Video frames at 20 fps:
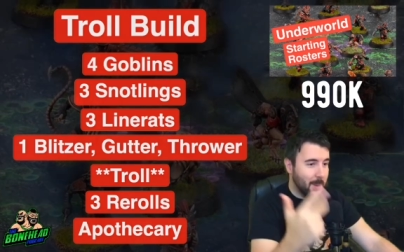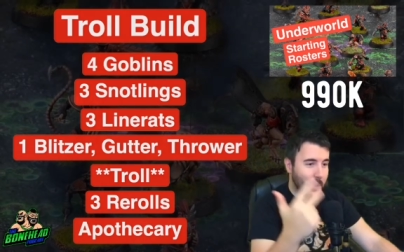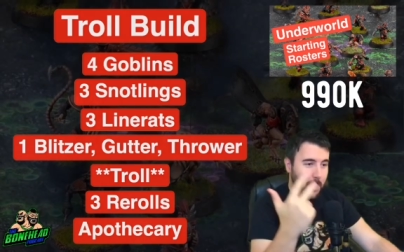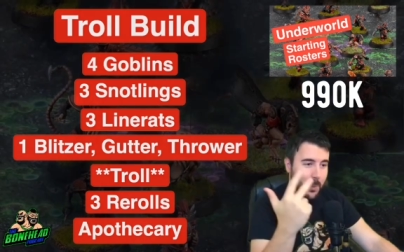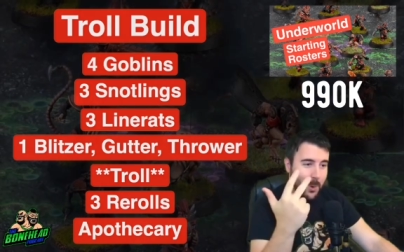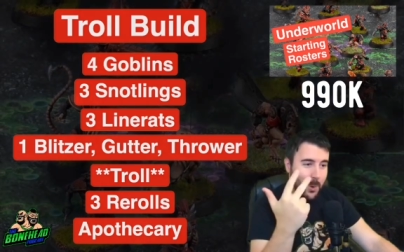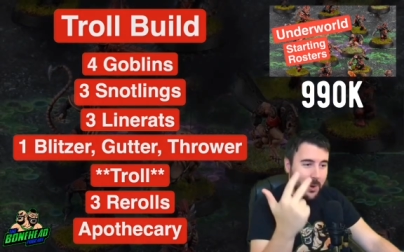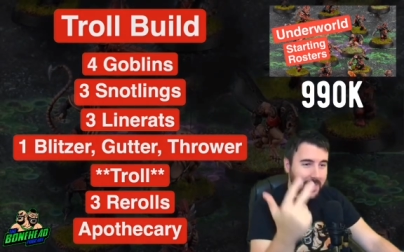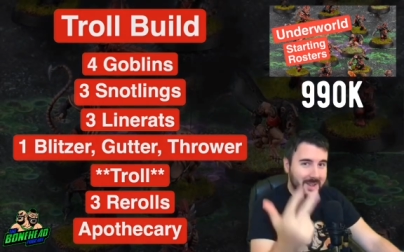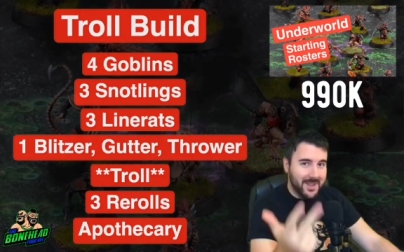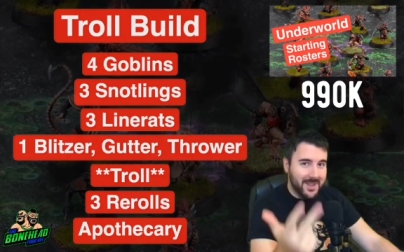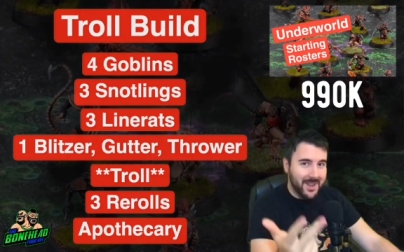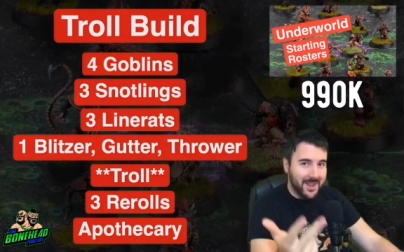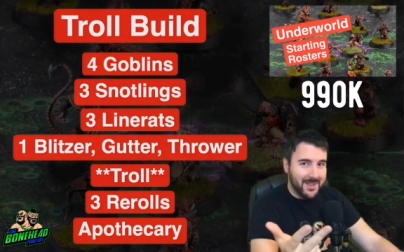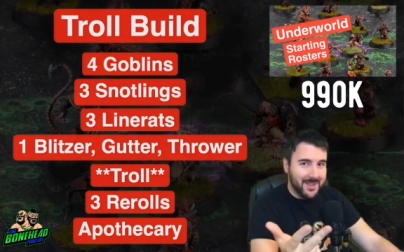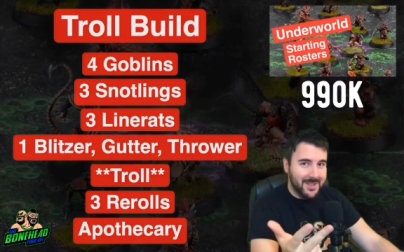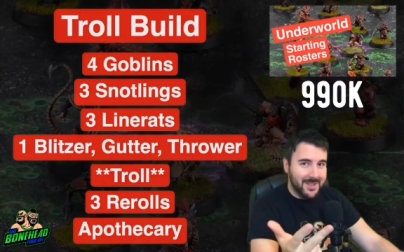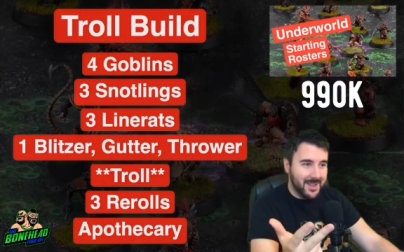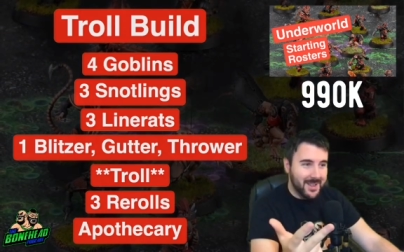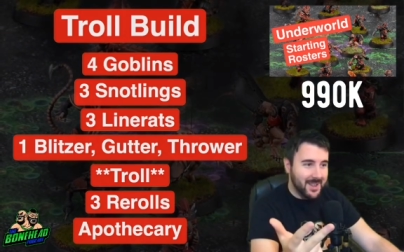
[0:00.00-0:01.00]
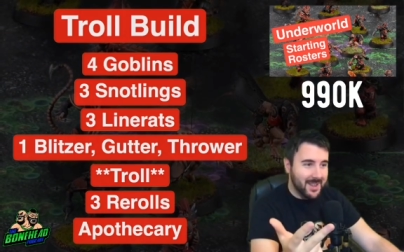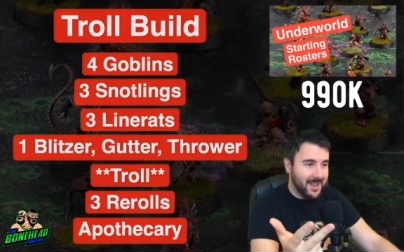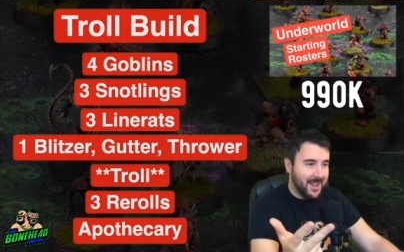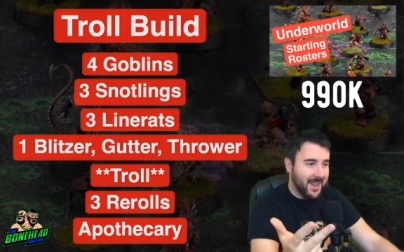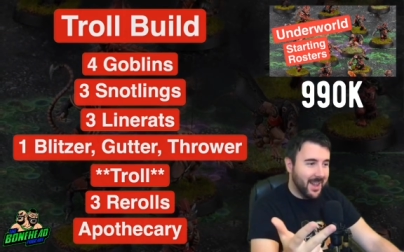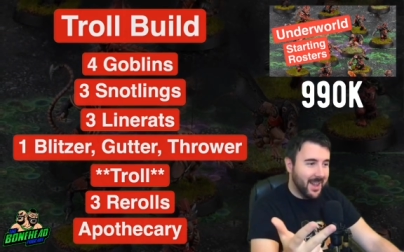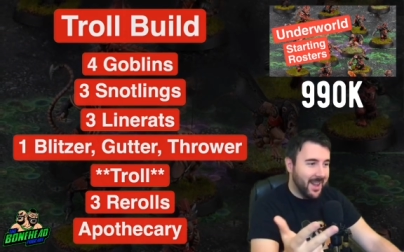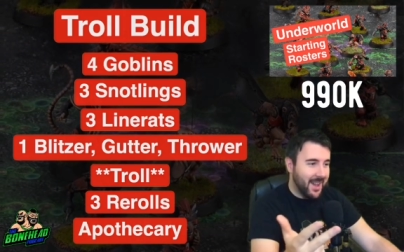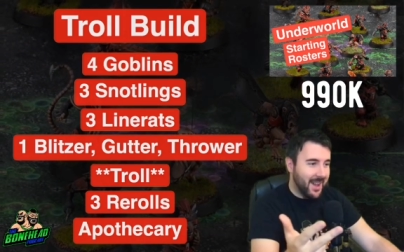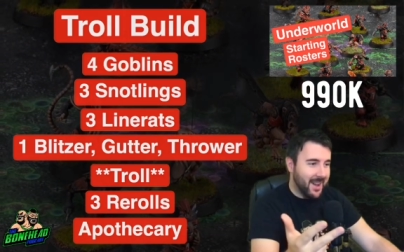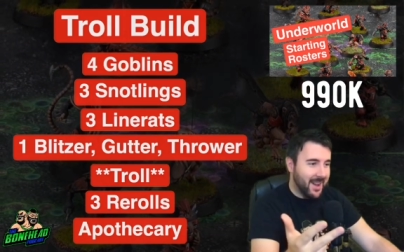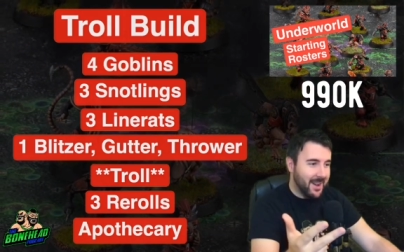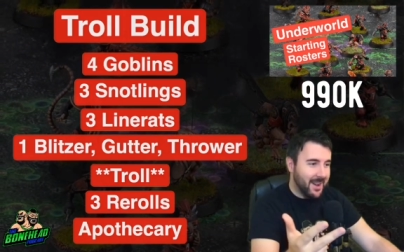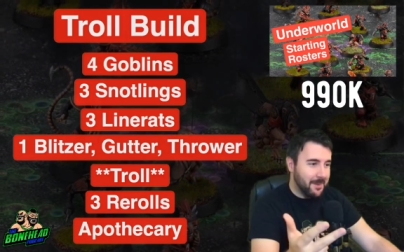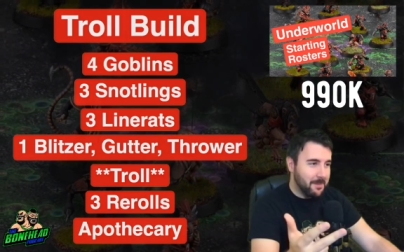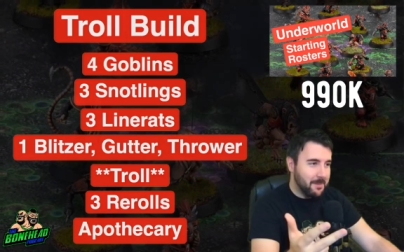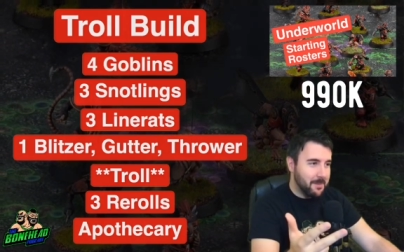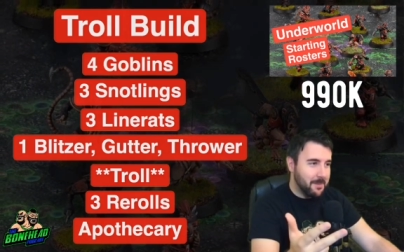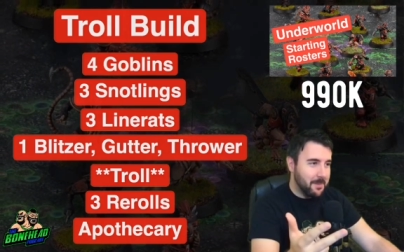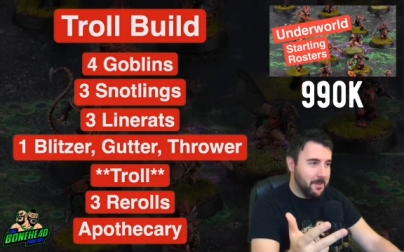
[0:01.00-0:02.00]
1 gutter.
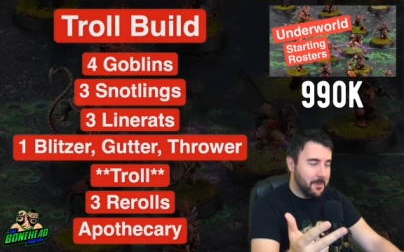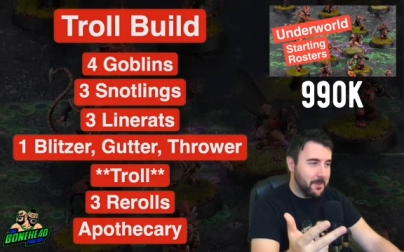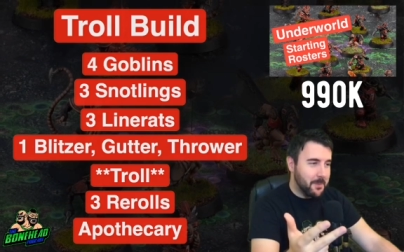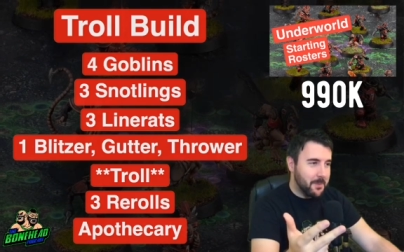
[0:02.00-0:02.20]
Um,